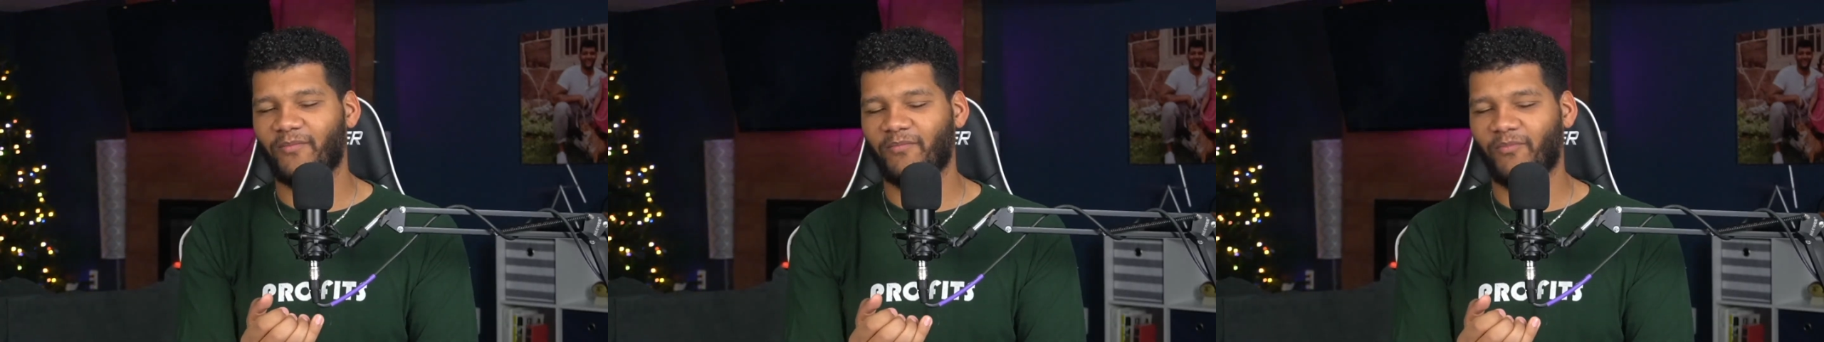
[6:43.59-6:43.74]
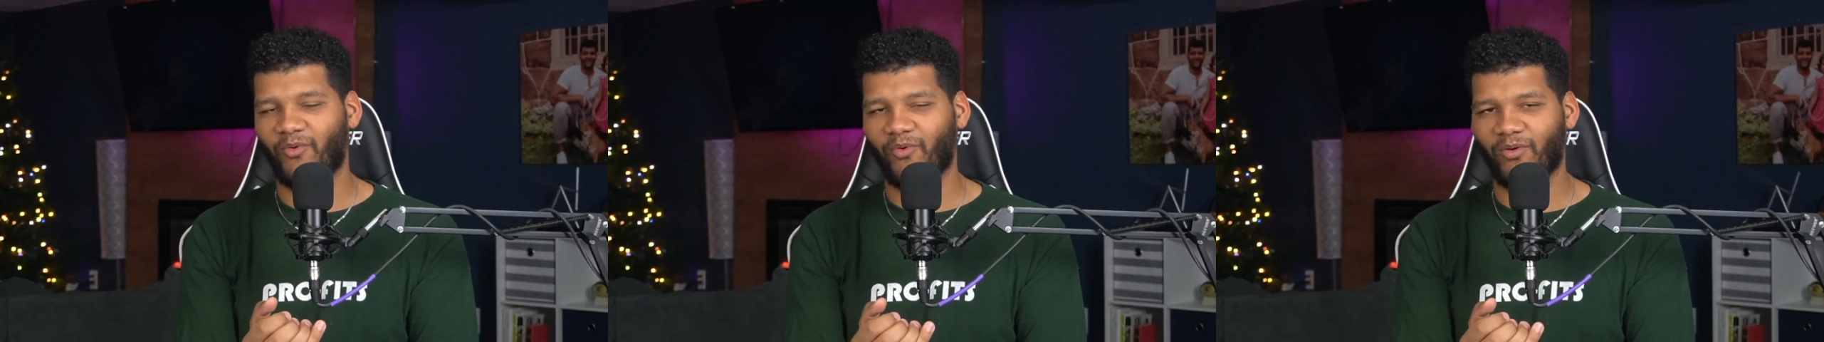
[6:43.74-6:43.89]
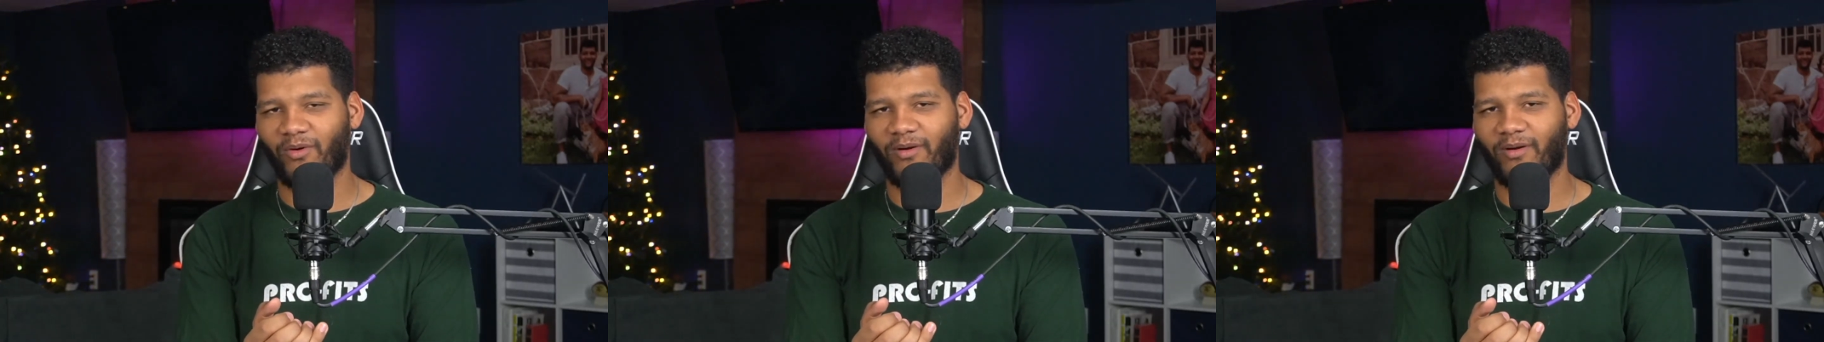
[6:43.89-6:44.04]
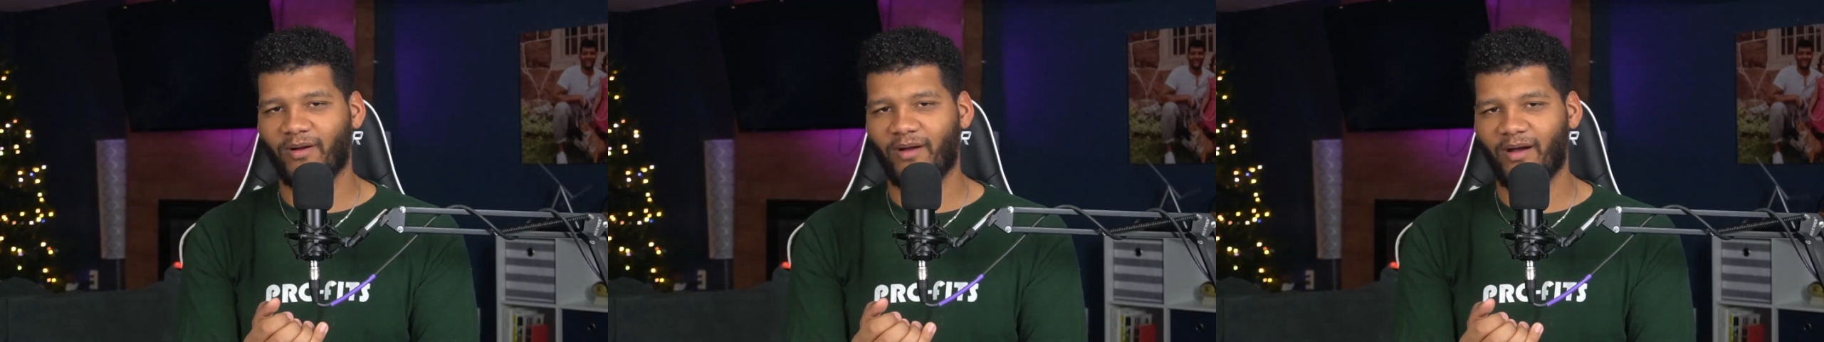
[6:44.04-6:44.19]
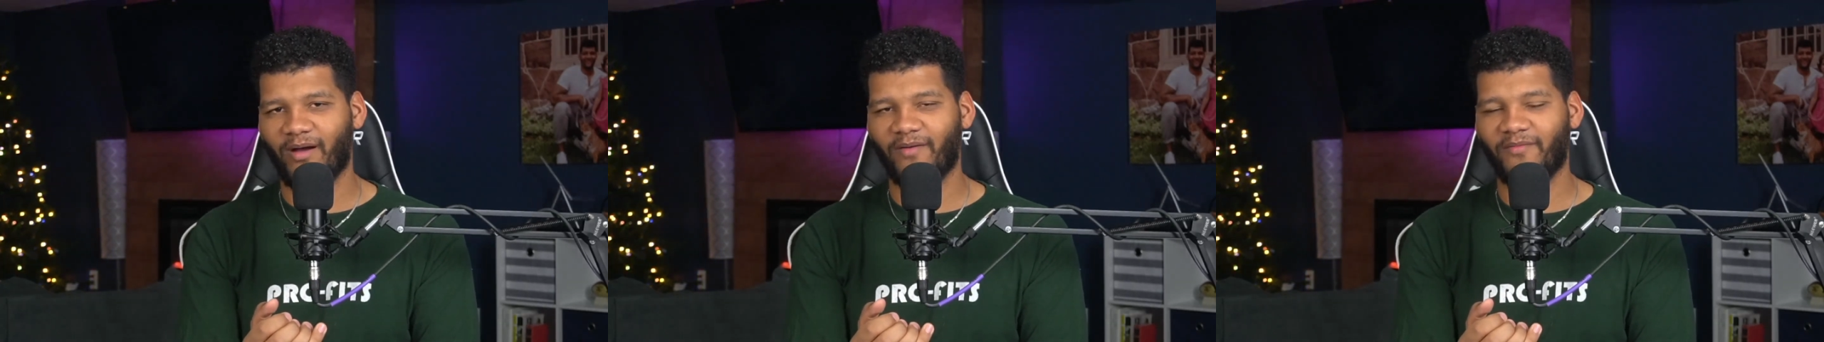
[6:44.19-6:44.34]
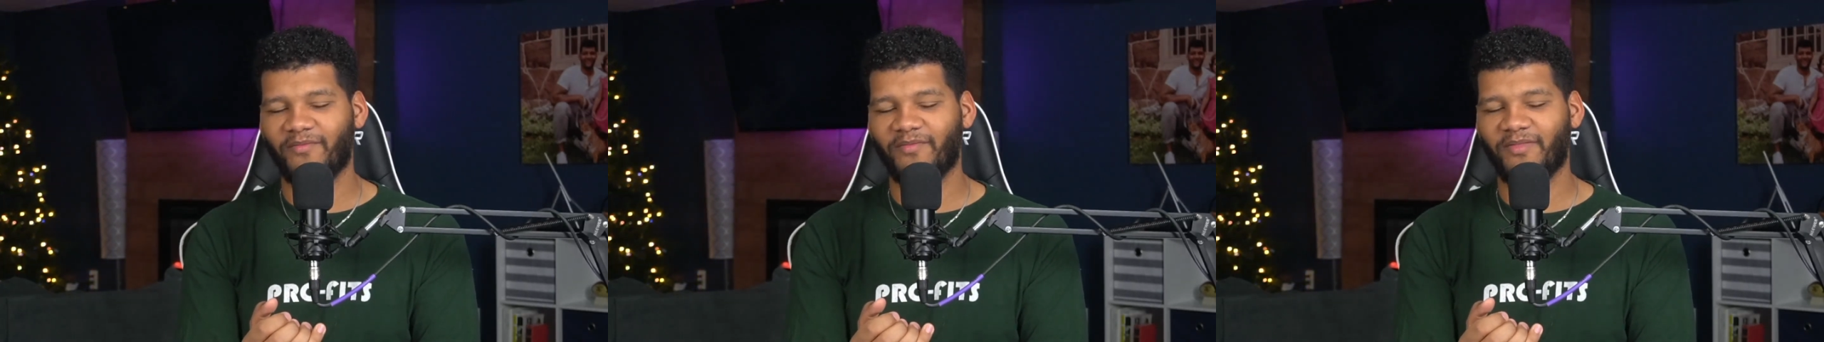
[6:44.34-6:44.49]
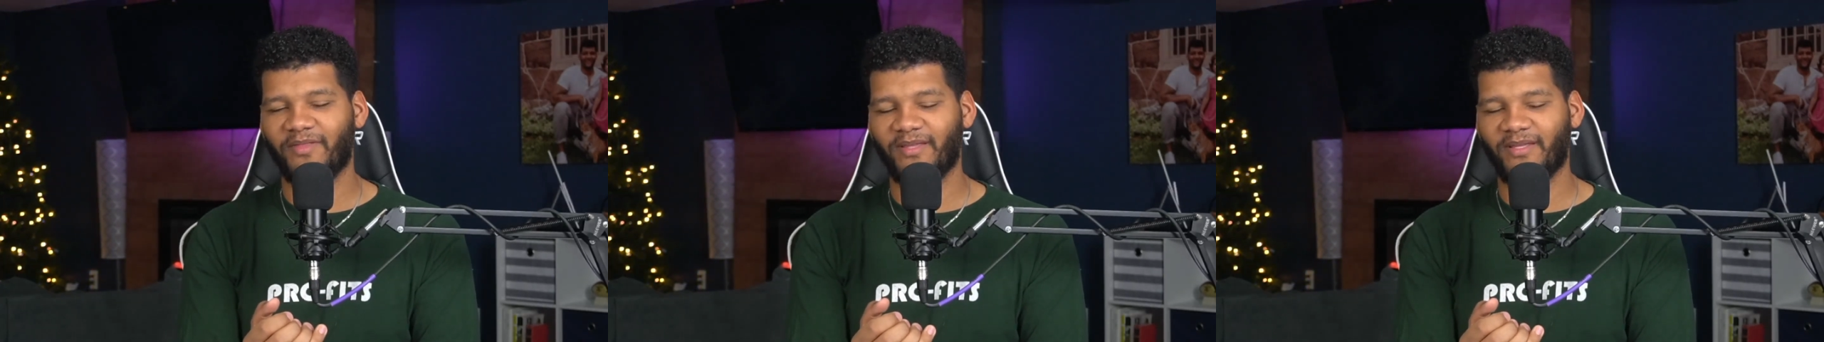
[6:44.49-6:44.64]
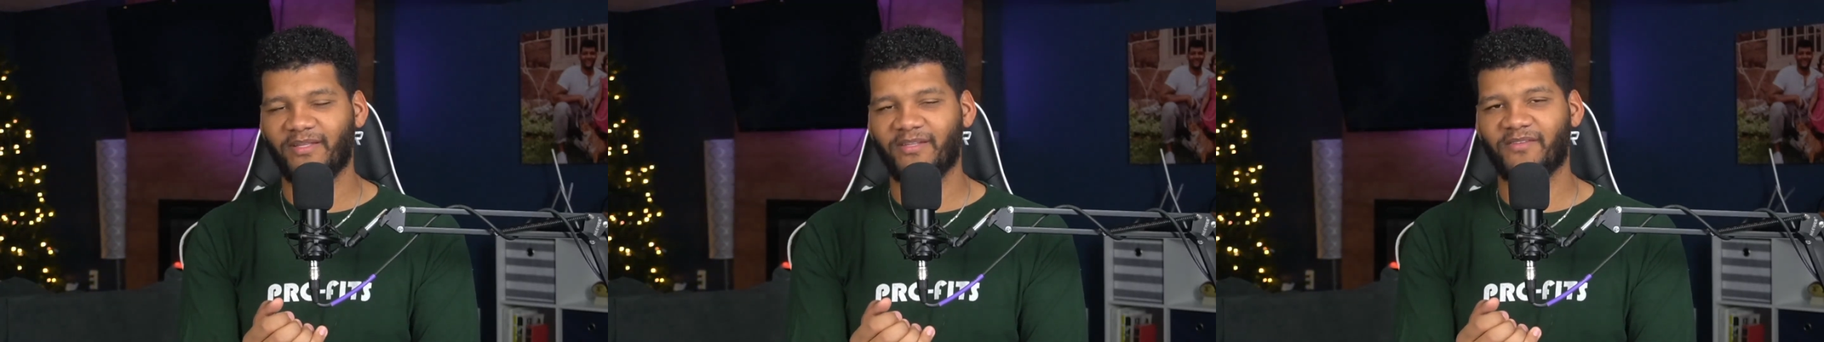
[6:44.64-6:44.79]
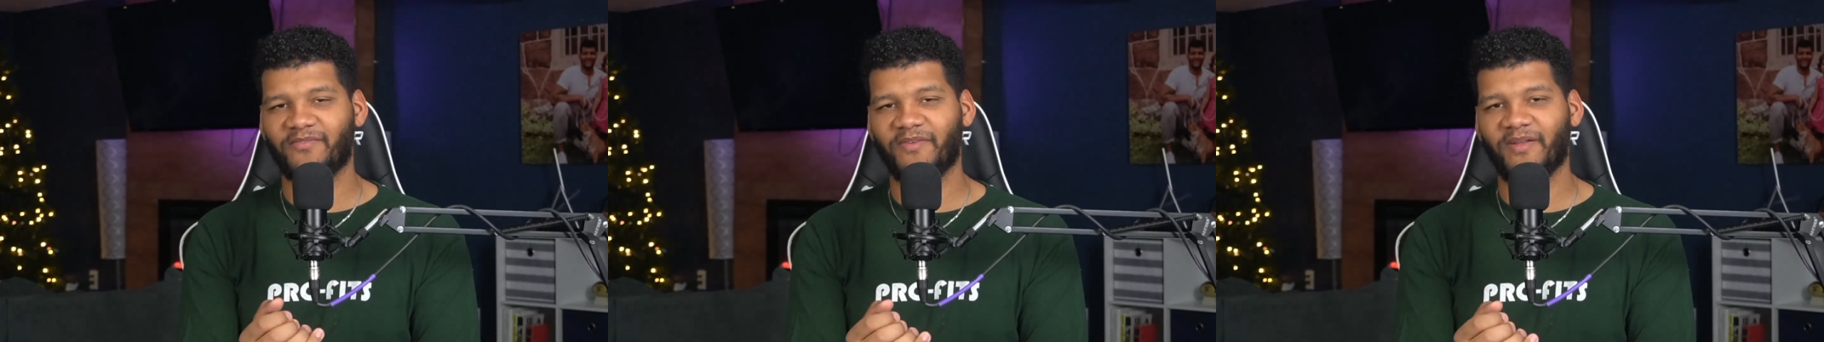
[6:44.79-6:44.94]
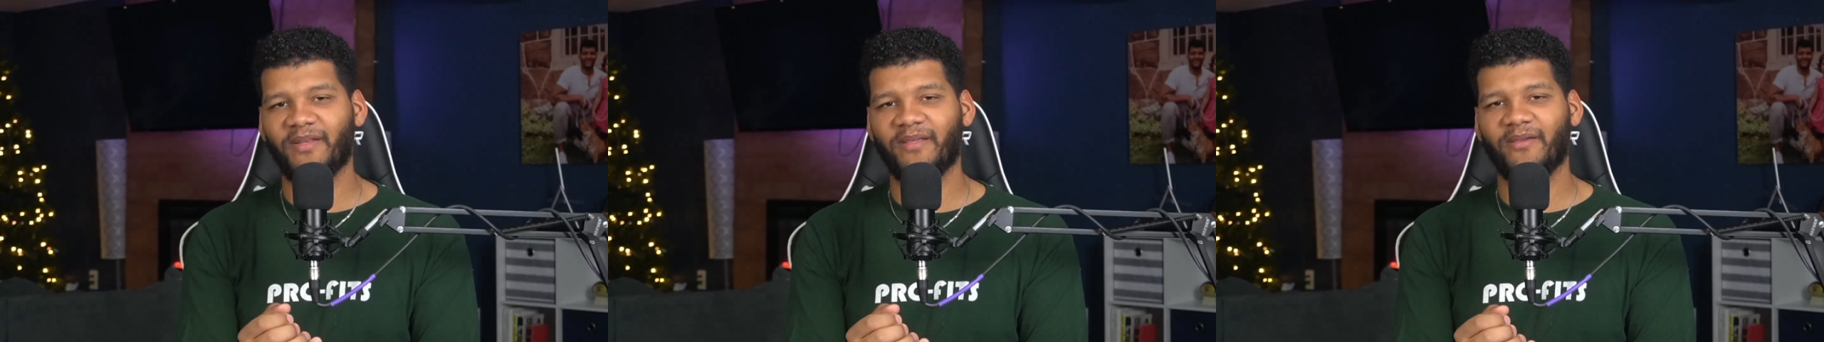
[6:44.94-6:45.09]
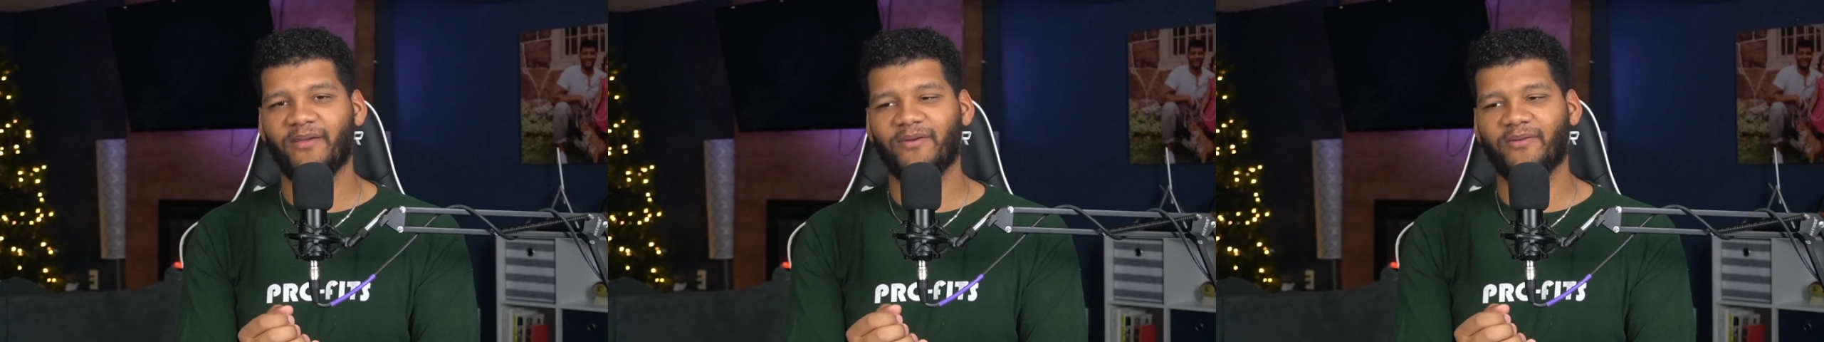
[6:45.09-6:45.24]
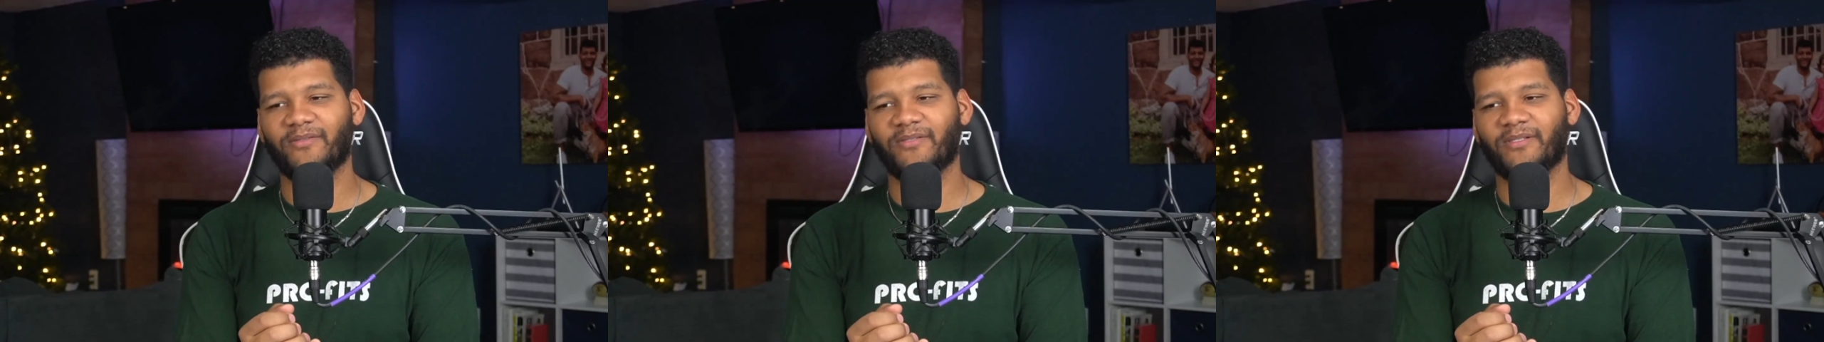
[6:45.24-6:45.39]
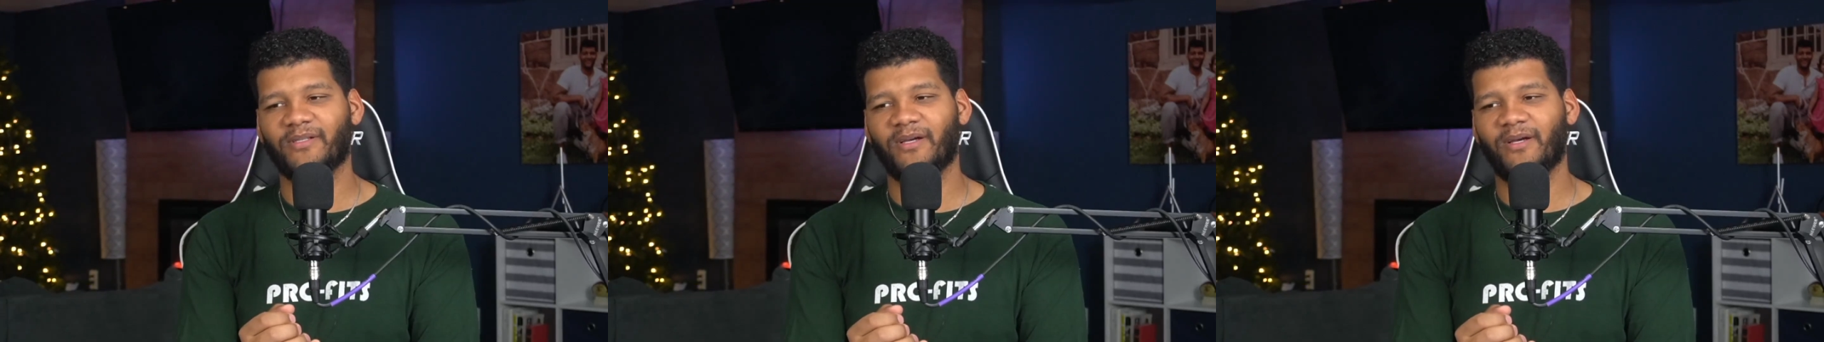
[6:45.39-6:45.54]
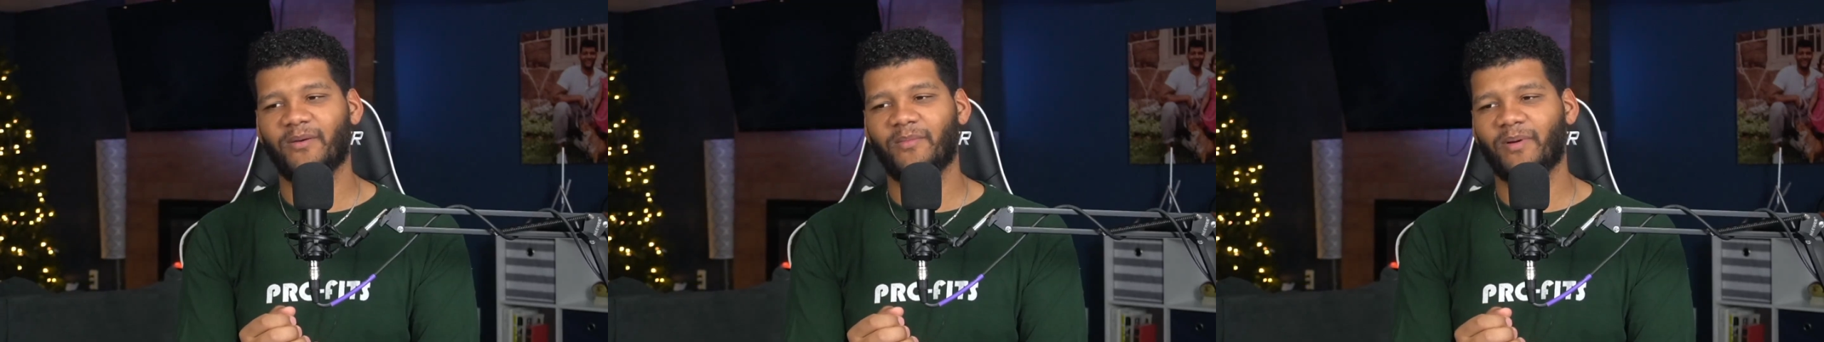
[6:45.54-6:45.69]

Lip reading: more of these videos.